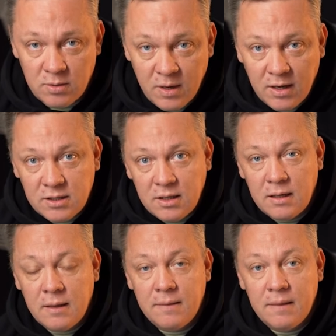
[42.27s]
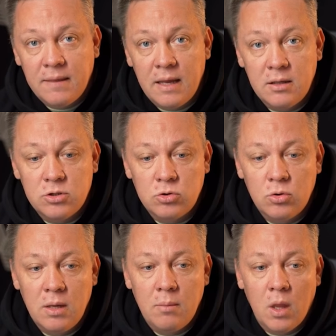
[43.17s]
ID, and the
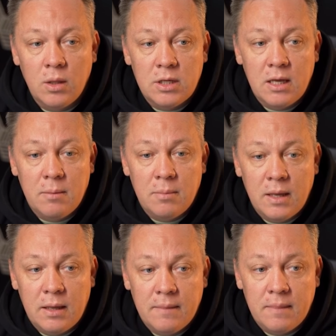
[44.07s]
stream RTMP.